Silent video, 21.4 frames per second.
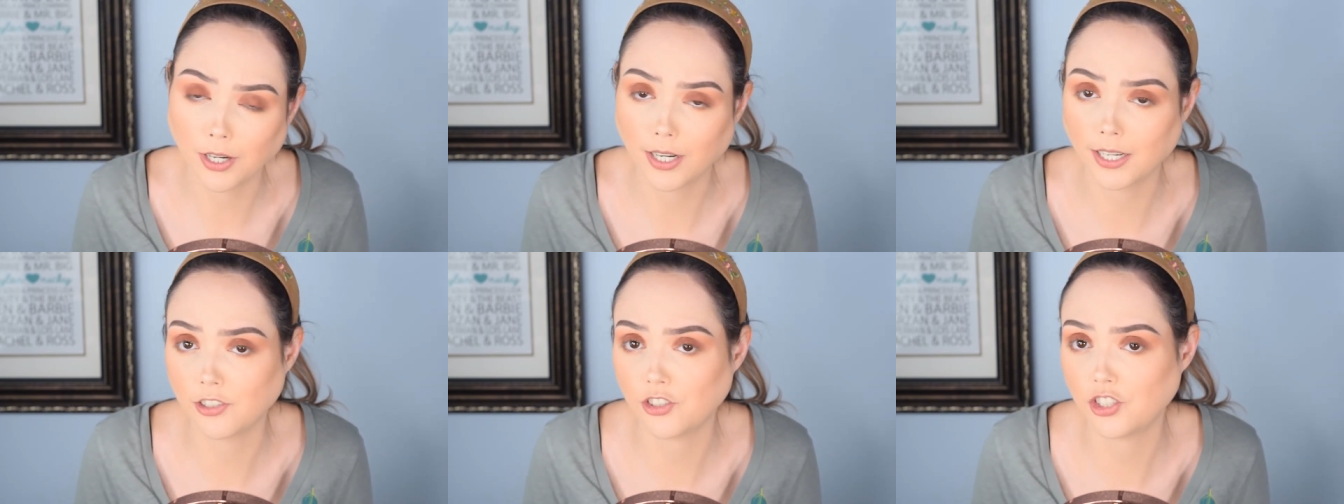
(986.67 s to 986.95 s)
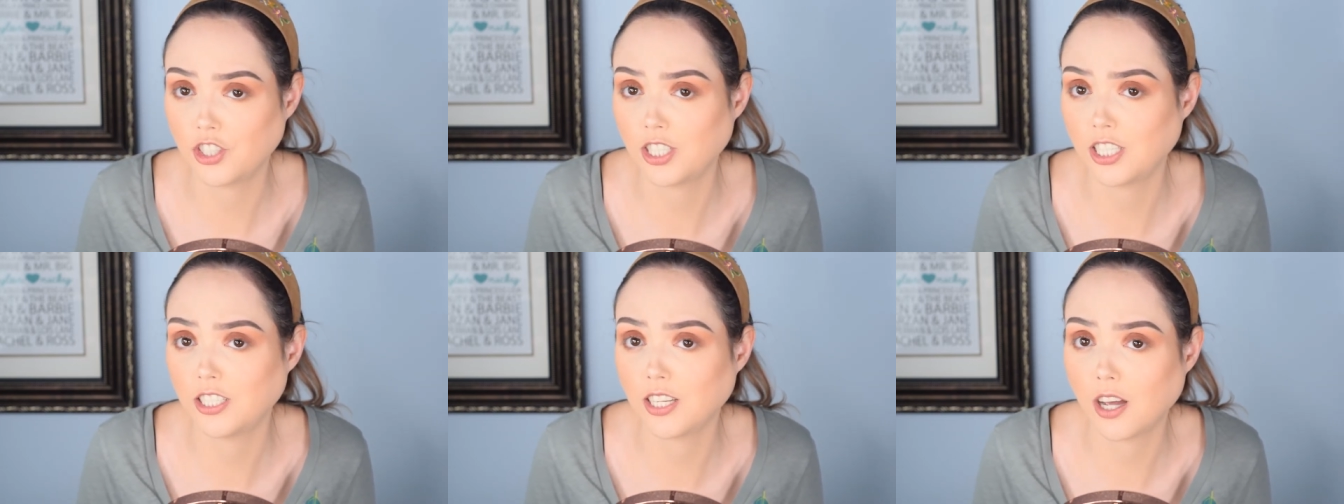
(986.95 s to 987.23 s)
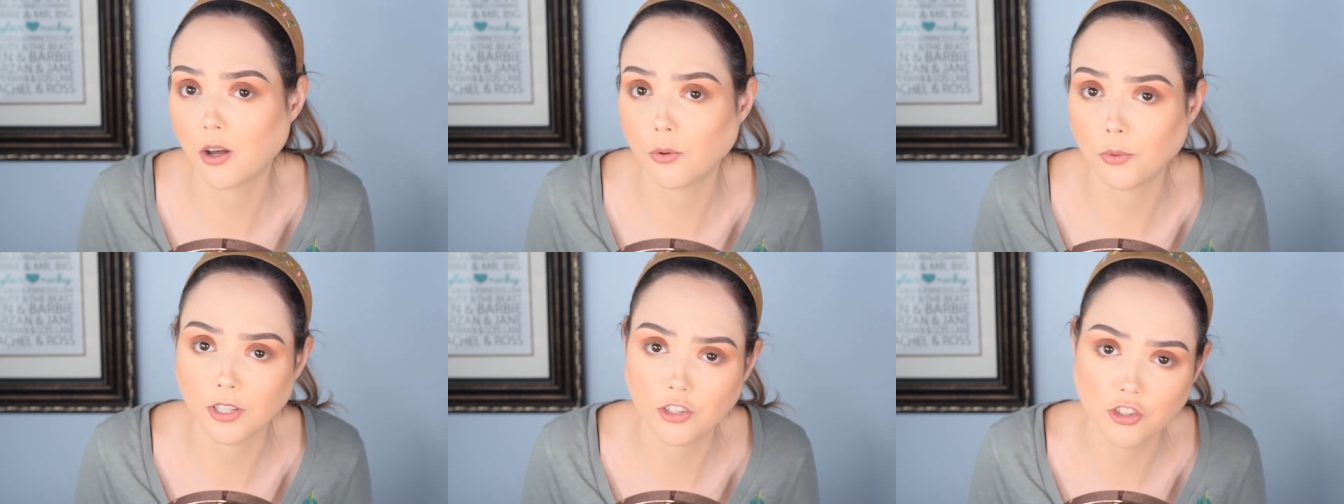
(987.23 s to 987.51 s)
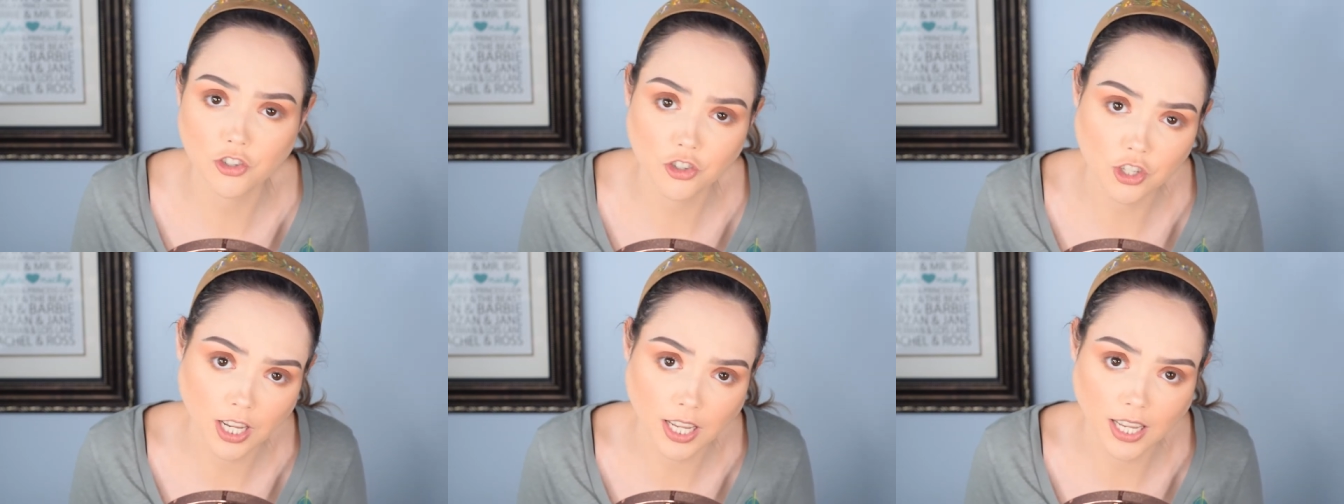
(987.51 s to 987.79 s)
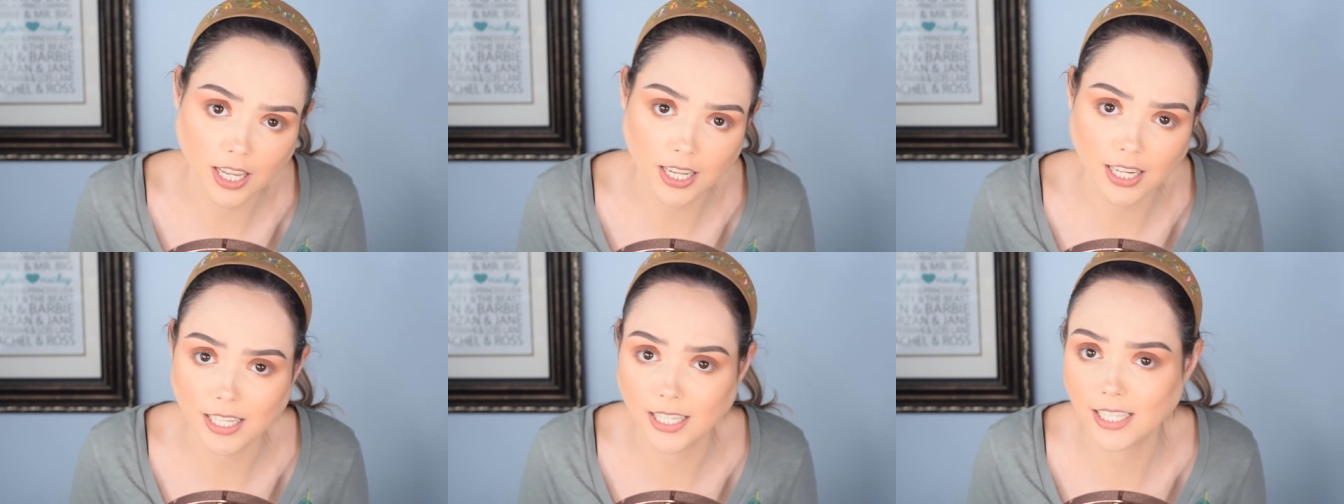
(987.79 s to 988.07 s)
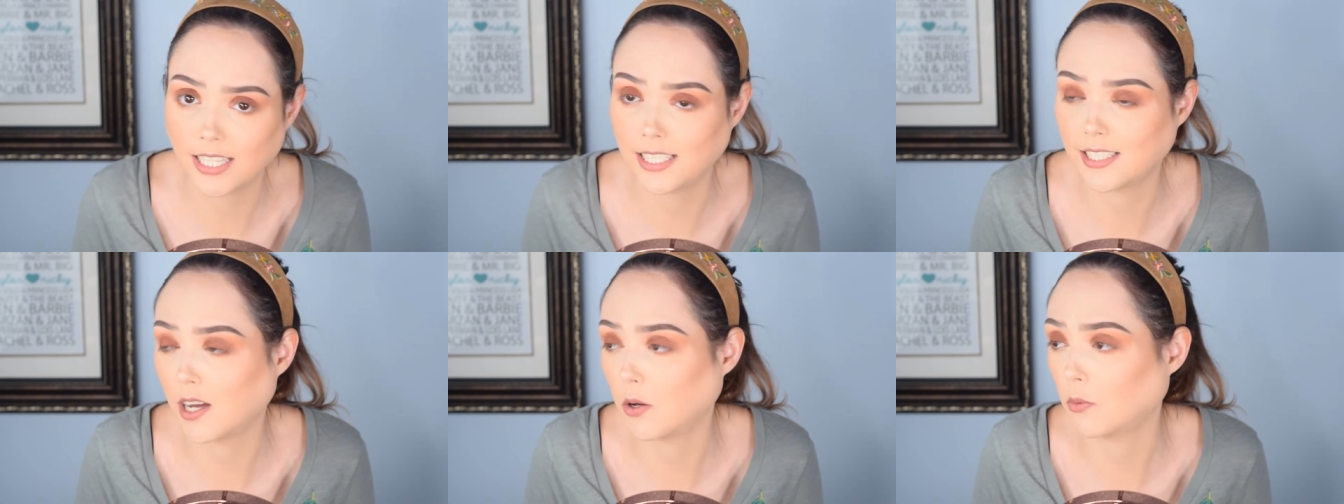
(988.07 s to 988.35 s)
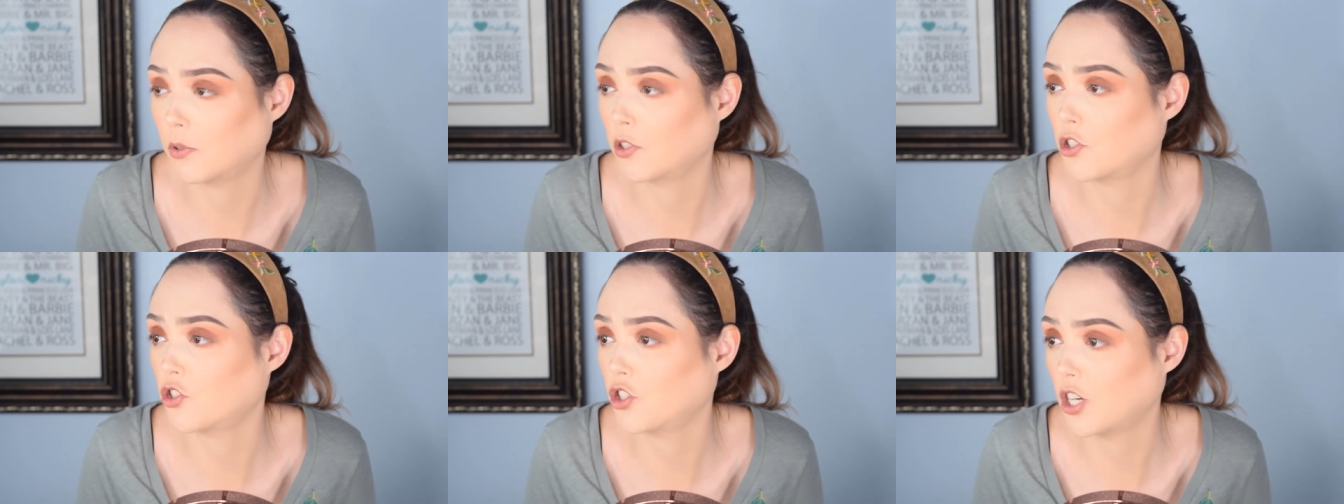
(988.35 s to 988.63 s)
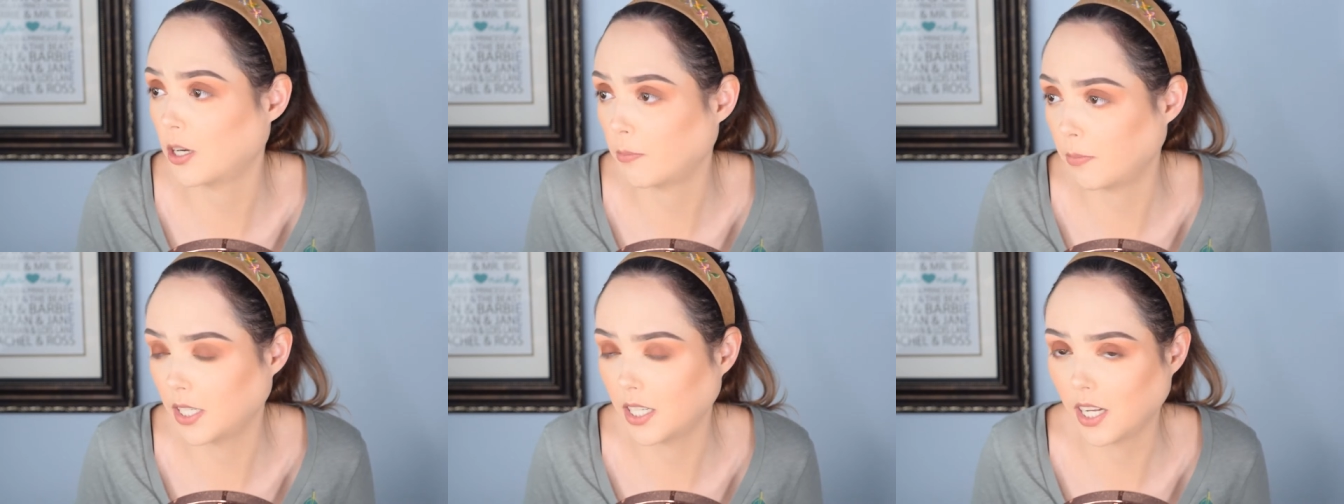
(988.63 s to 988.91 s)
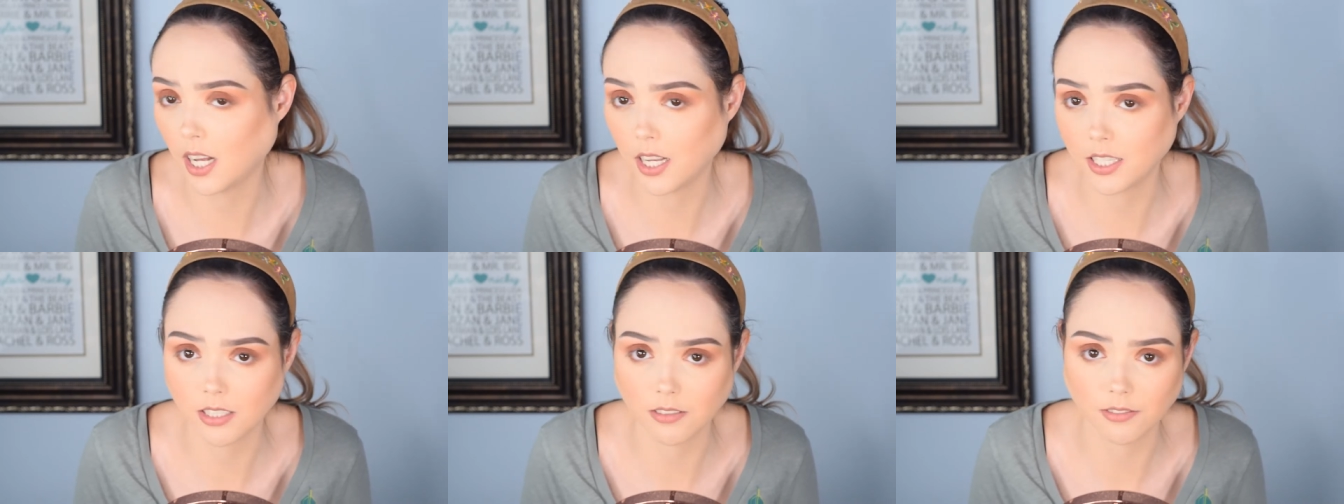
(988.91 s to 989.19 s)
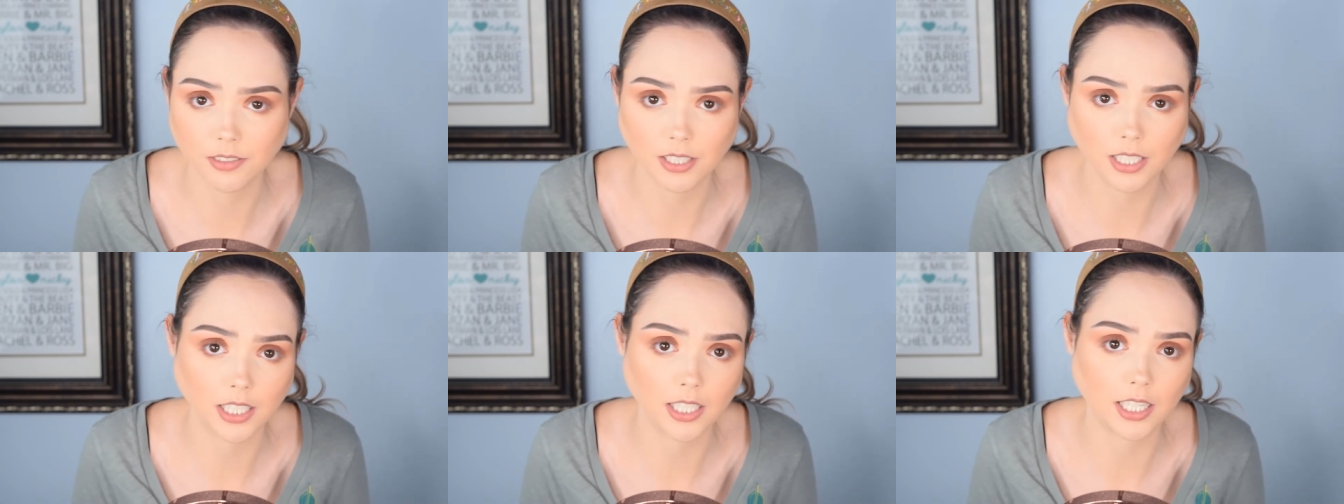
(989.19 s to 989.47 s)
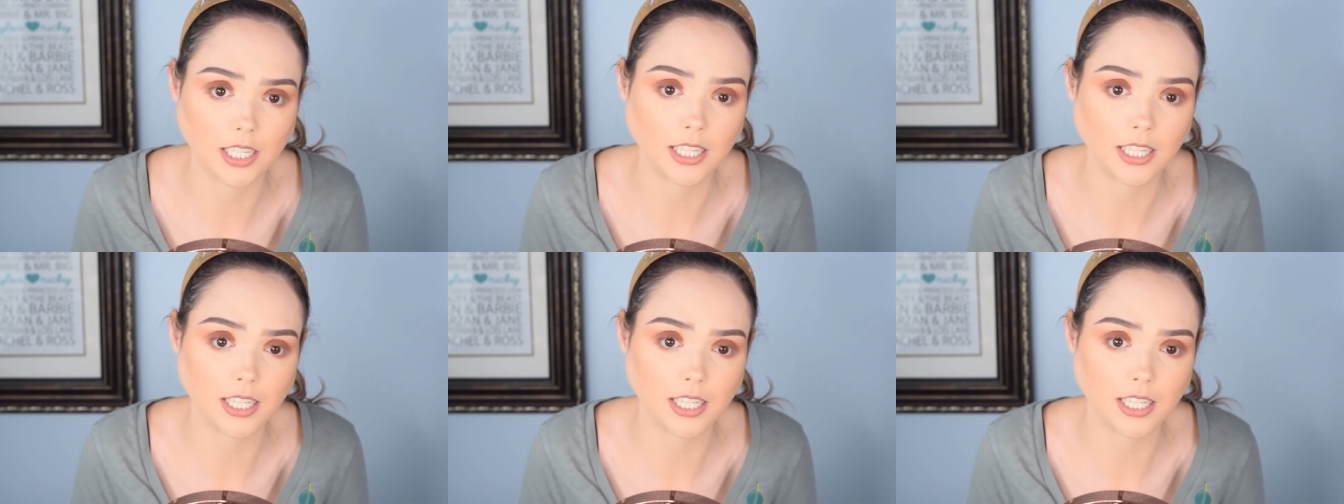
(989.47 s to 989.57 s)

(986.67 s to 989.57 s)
and she dealt with shit, and he dealt with shit because of it,